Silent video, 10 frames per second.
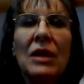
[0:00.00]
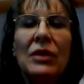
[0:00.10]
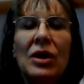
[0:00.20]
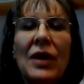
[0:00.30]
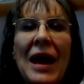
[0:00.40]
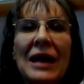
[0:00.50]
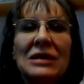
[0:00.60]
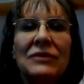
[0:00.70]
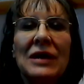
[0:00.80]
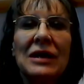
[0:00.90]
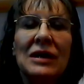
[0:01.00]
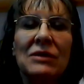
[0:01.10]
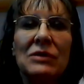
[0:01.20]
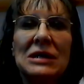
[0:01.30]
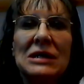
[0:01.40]
that are activated
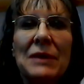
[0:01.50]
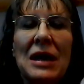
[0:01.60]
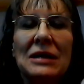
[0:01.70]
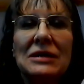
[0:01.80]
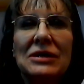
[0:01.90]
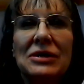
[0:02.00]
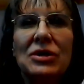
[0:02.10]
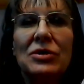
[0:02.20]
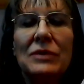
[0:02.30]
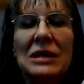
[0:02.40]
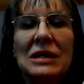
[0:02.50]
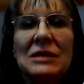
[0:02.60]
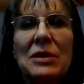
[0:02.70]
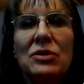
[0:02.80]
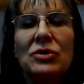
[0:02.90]
in response to
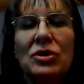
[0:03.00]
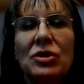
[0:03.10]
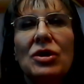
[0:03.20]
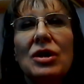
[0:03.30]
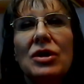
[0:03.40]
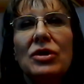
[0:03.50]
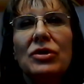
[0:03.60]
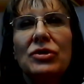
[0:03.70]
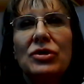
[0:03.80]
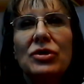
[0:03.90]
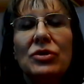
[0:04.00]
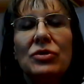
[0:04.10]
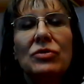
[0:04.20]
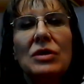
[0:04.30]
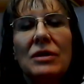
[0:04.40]
exposure
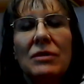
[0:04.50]
to